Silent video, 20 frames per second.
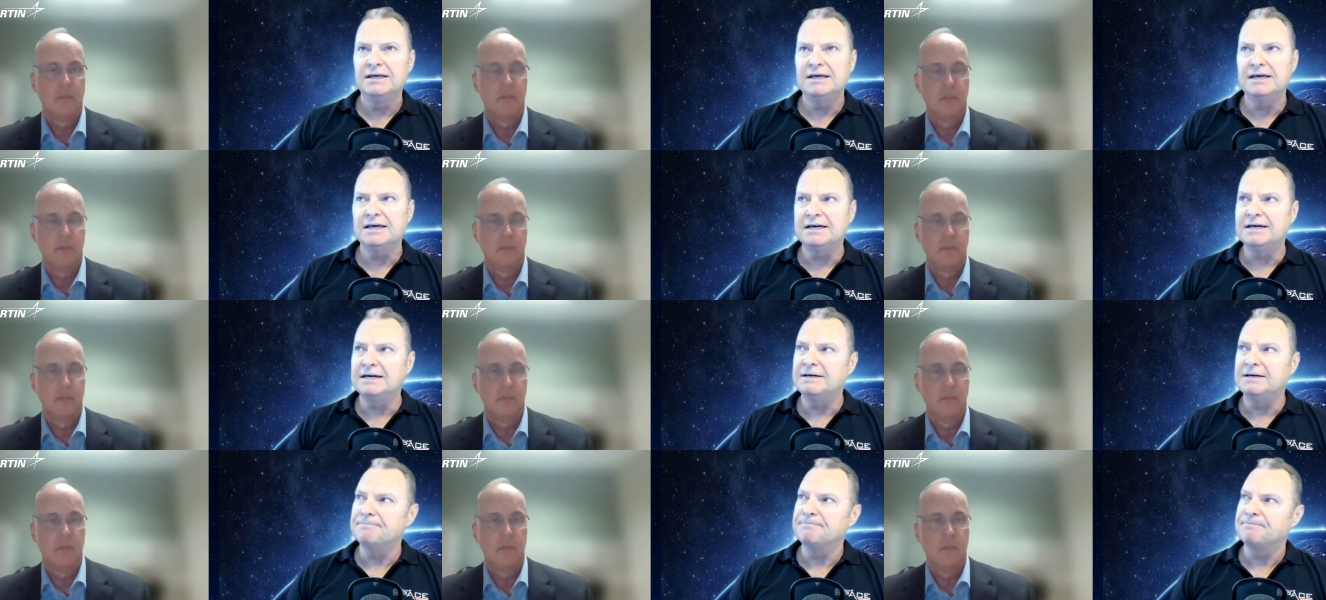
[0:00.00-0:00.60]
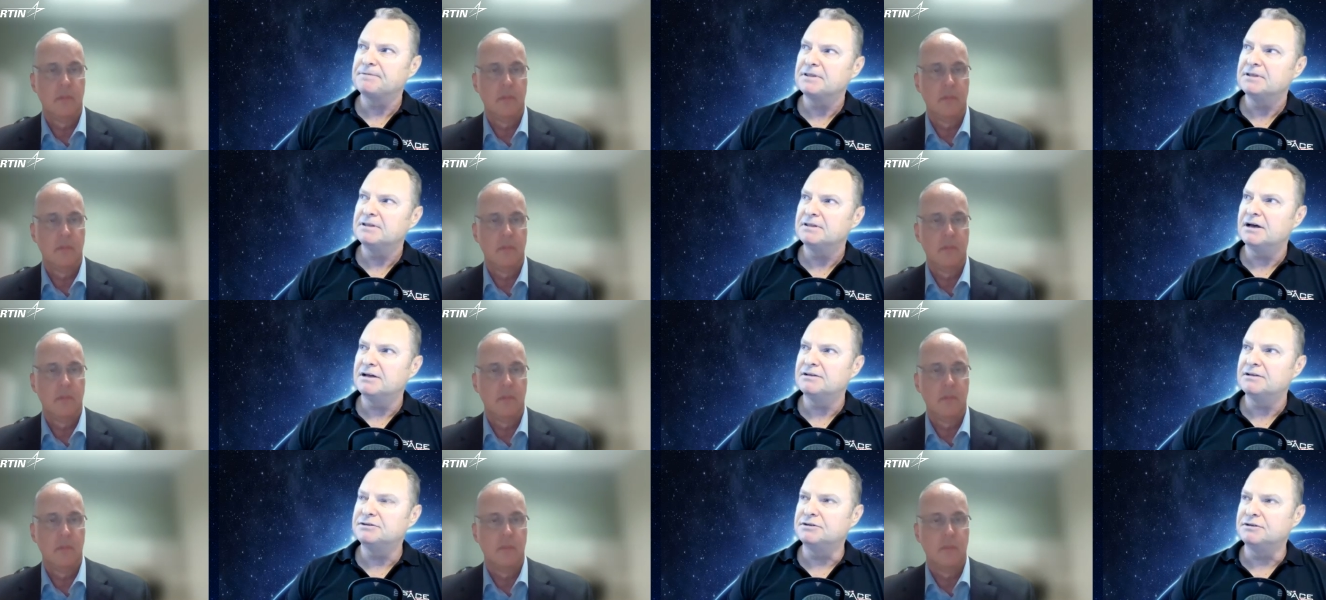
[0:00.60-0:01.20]
Speaker 1: Um,
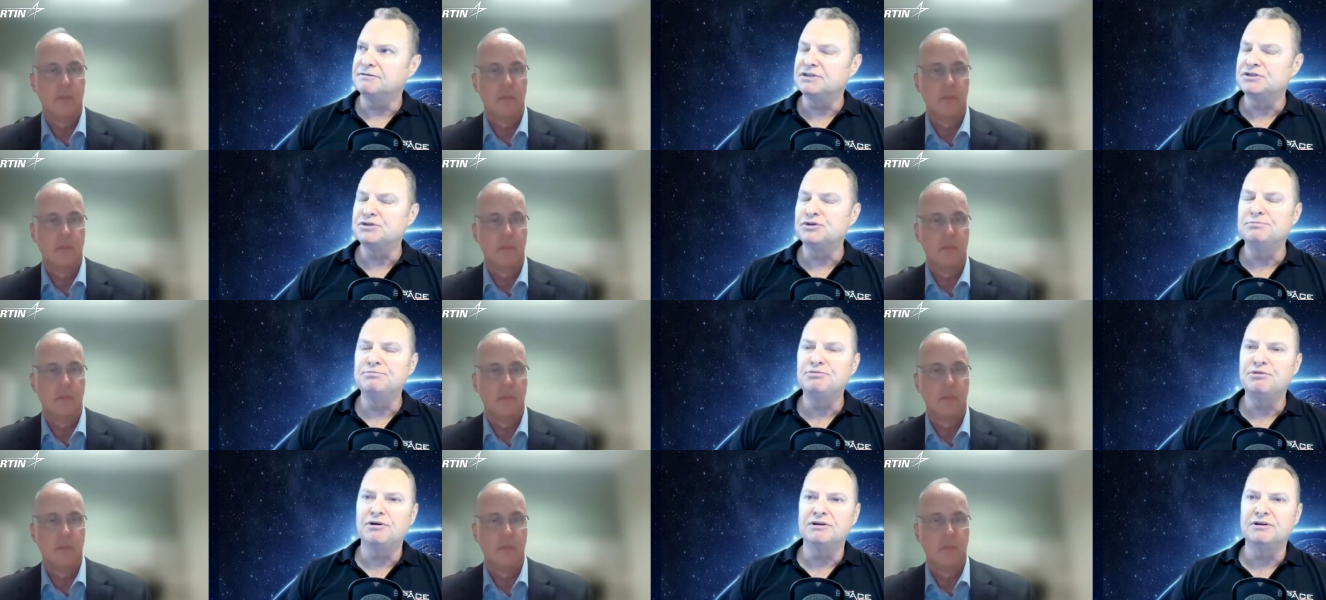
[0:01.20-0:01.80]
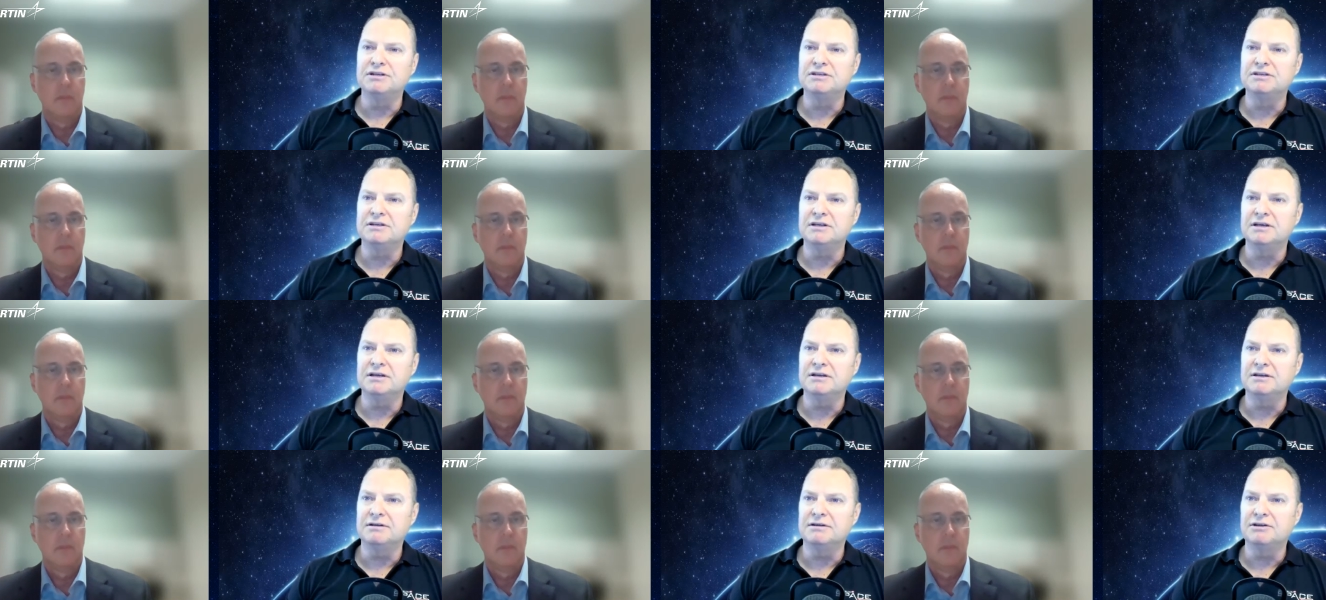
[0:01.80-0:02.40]
sort of a two
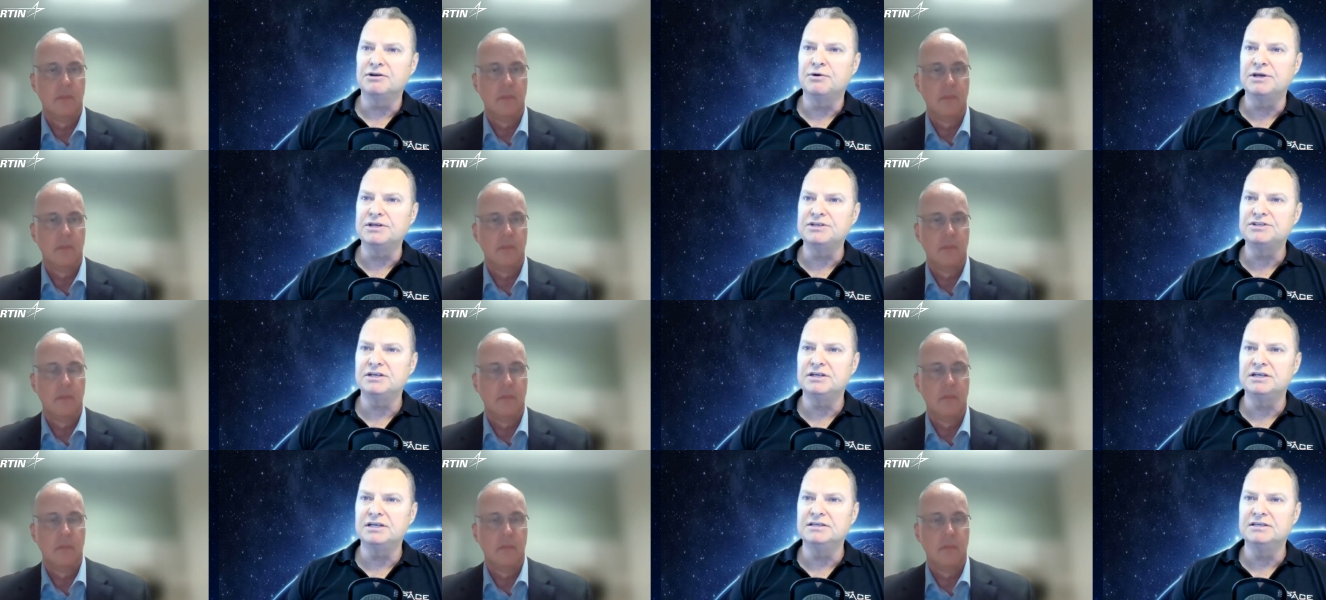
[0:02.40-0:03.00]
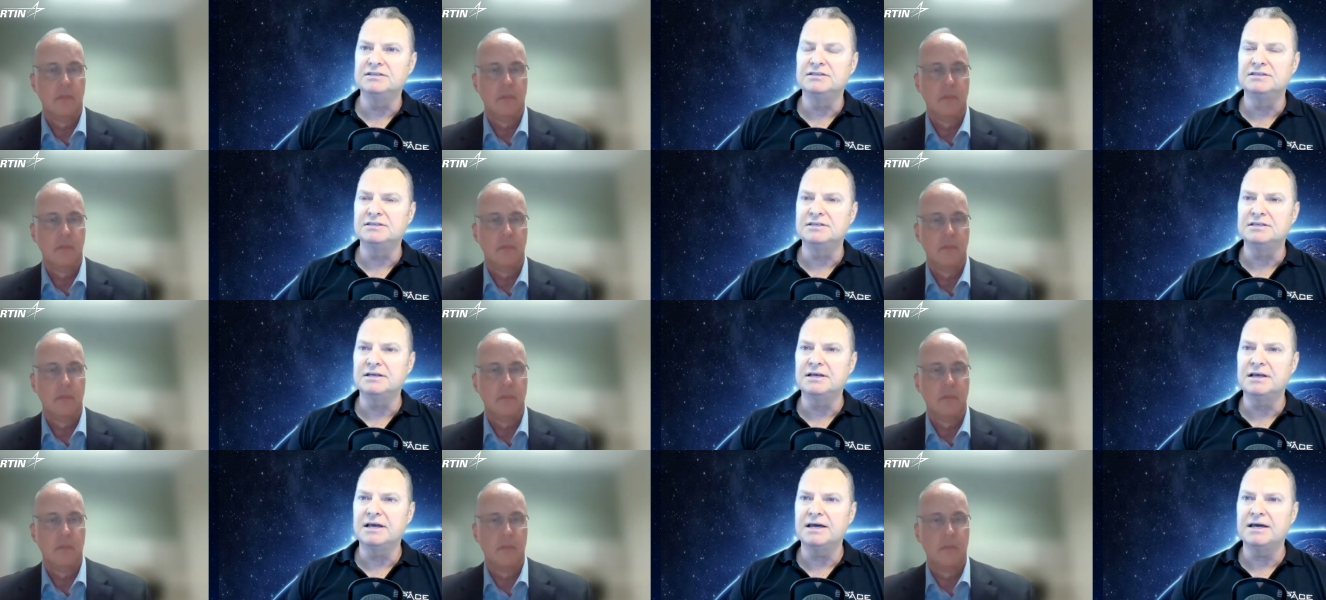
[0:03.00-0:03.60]
pronged uh, question
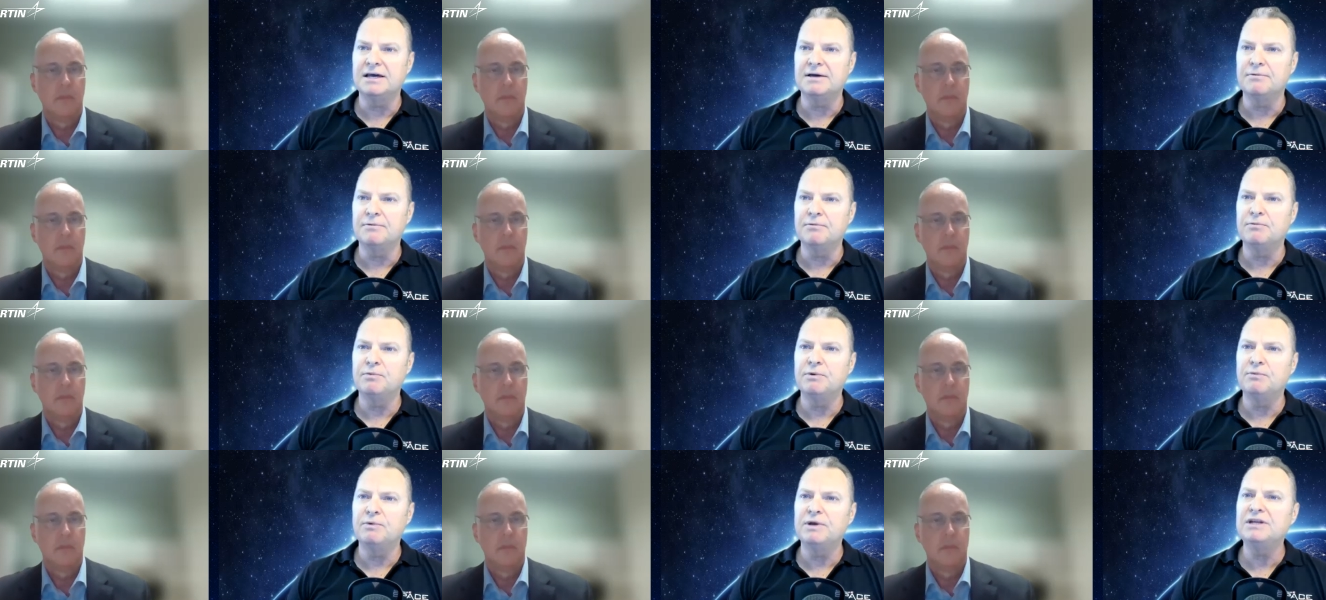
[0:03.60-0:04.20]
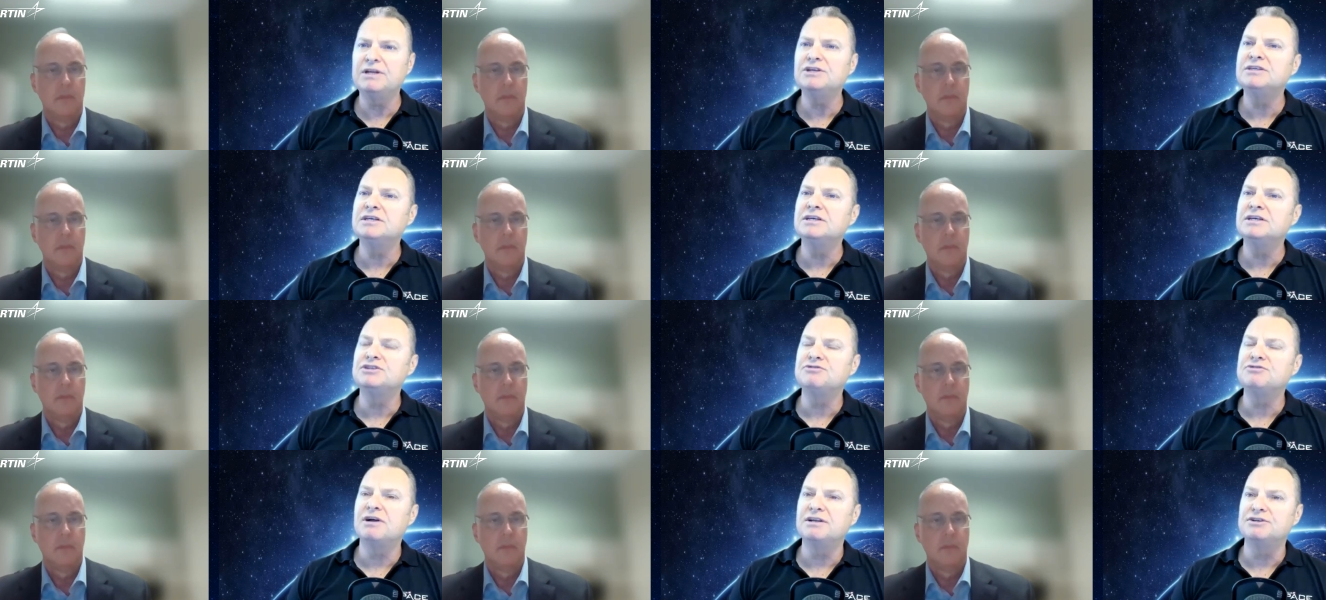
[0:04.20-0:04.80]
is: uh, Where do you
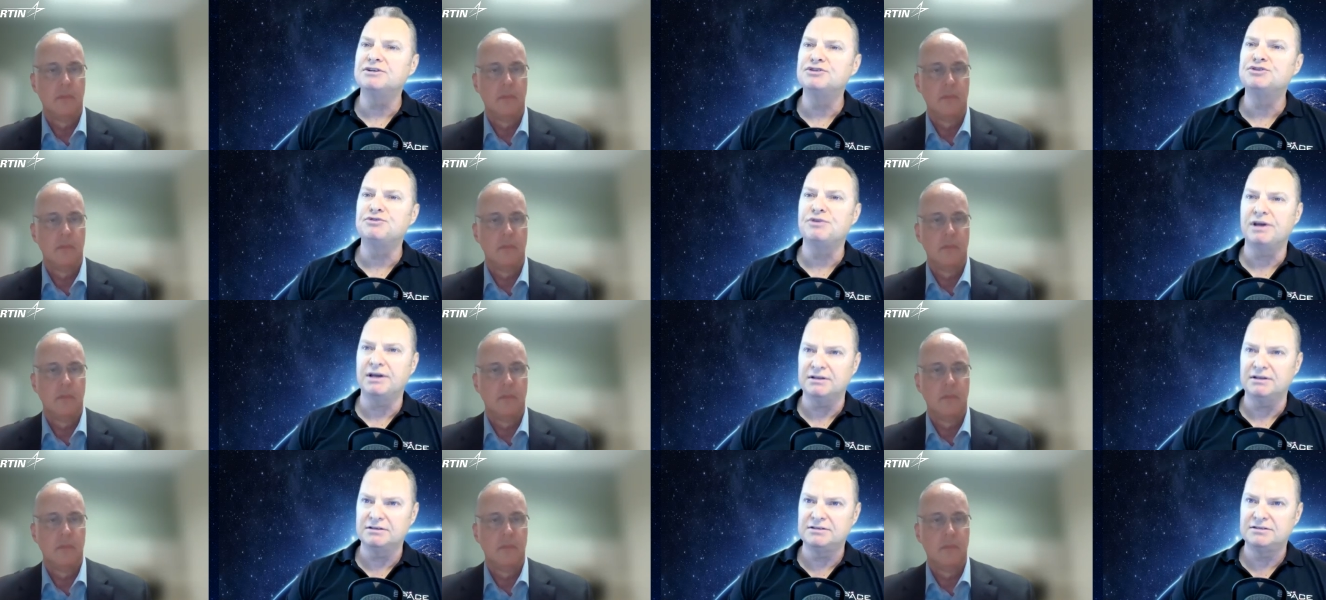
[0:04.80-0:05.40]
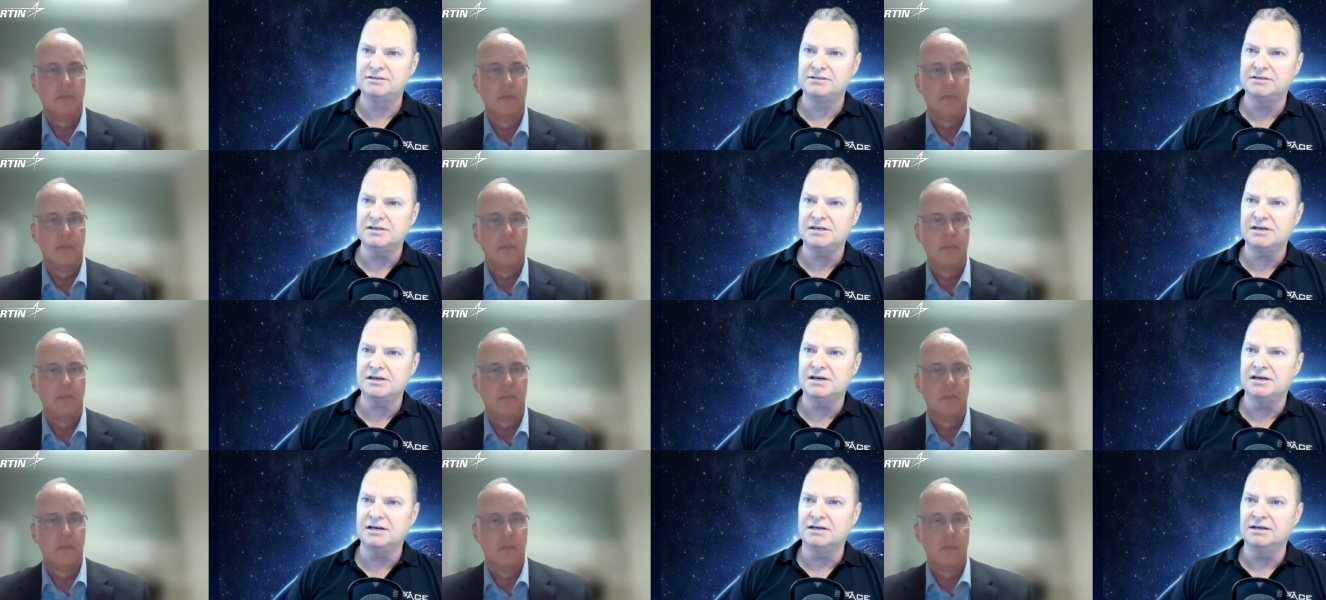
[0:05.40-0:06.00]
see Australia's strengths
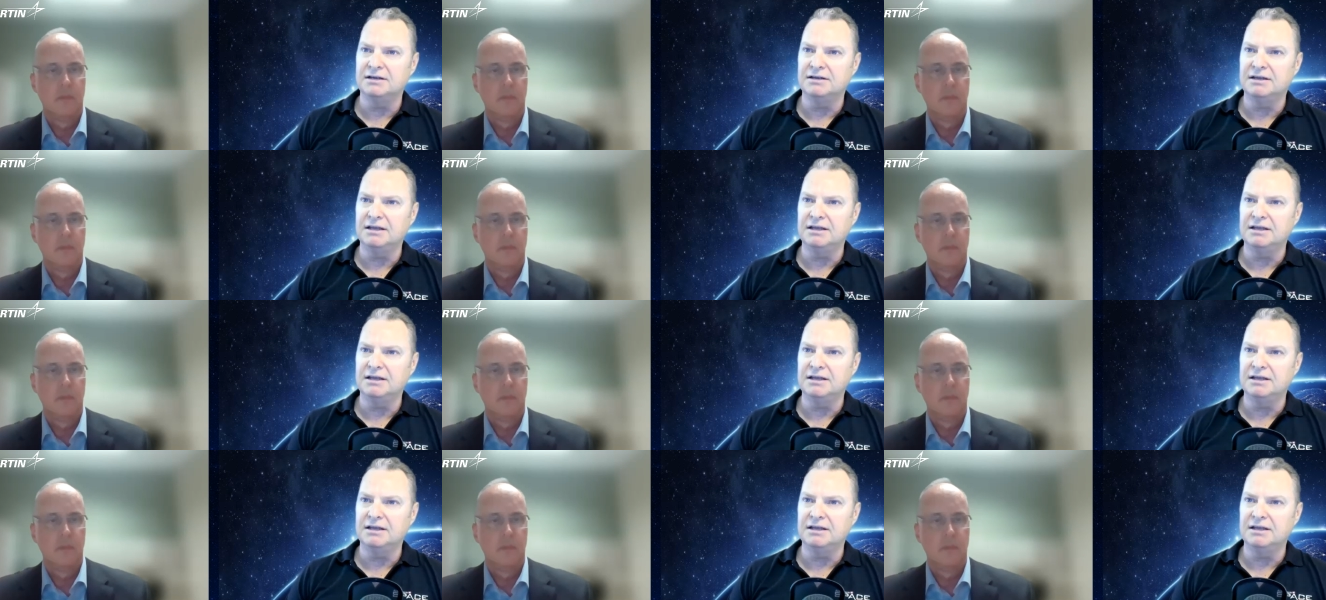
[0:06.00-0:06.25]
uh,